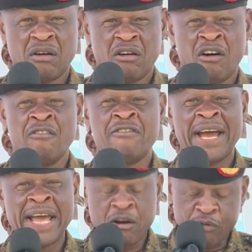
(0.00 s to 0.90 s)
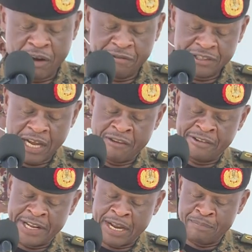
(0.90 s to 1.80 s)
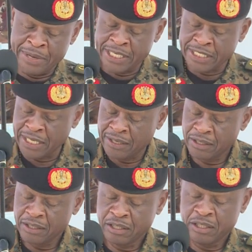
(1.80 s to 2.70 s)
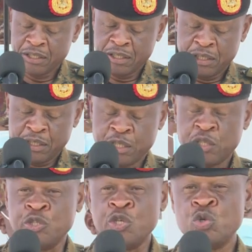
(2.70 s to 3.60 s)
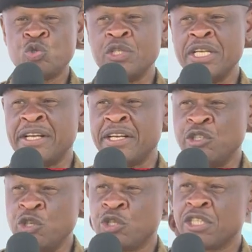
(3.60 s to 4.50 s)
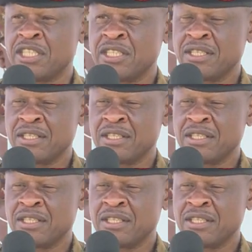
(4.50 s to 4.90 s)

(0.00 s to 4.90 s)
of aircraft availability due to the reduced